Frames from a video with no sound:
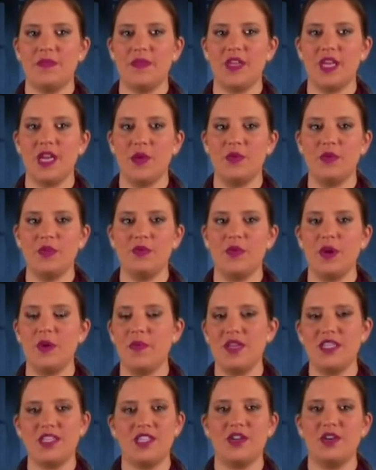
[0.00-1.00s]
that I was by
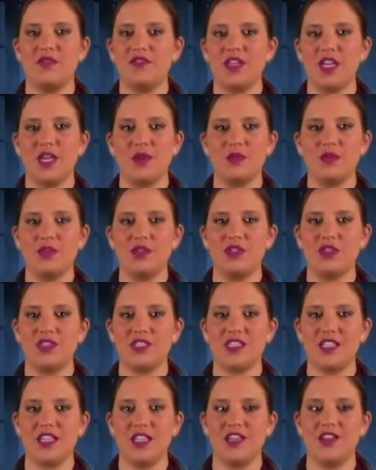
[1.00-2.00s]
myself, that I was
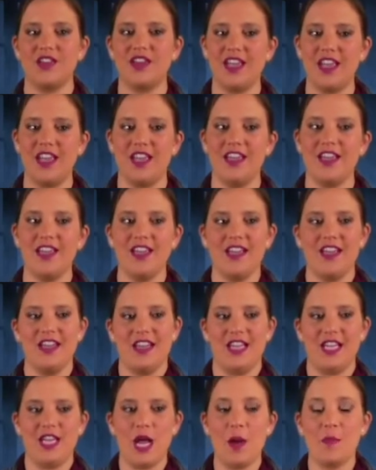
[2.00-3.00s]
just like, okay,
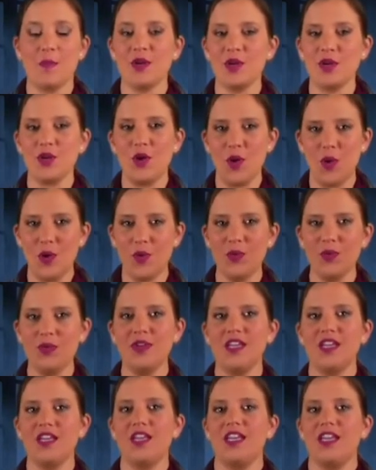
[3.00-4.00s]
like I'm gonna
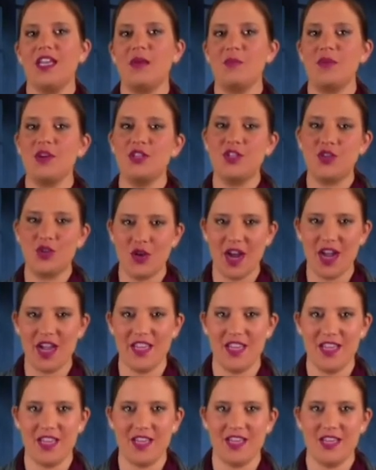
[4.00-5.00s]
go and I'm gonna try
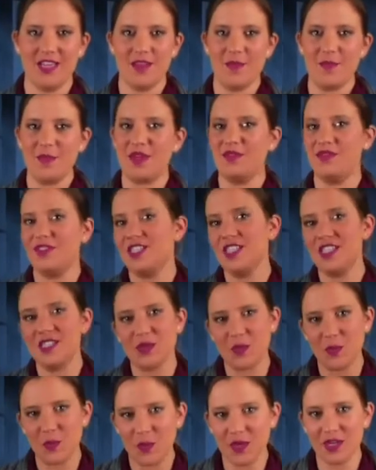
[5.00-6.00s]
it. But if it
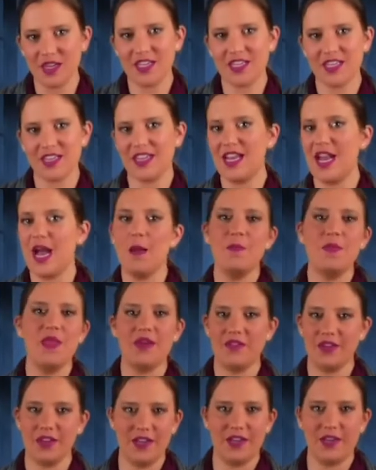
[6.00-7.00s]
doesn't work, then I'm
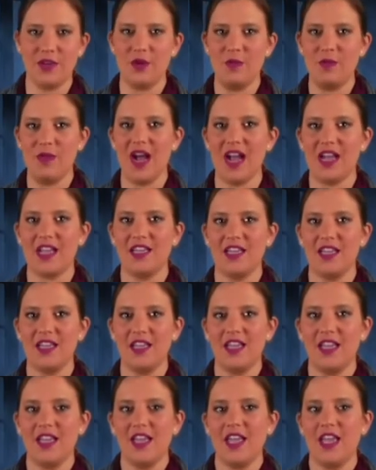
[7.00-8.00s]
never gonna go back.
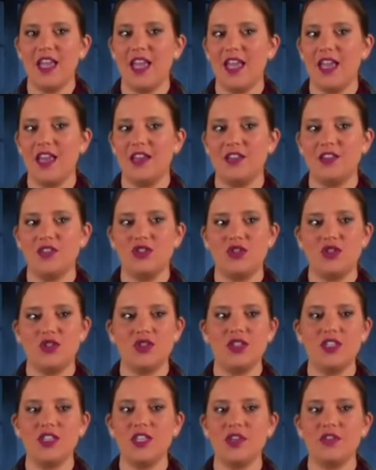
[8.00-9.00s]
And
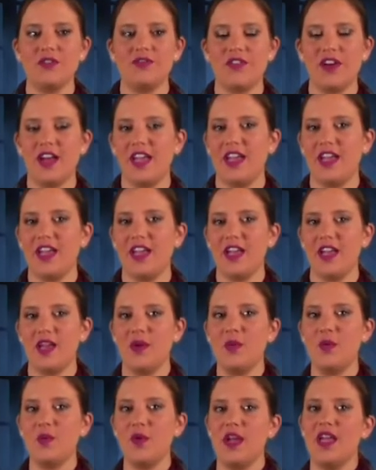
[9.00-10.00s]
sure enough,
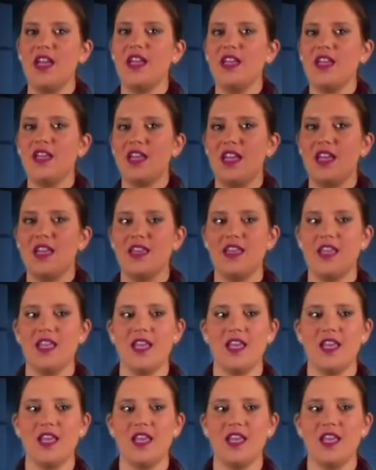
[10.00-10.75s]
I went, and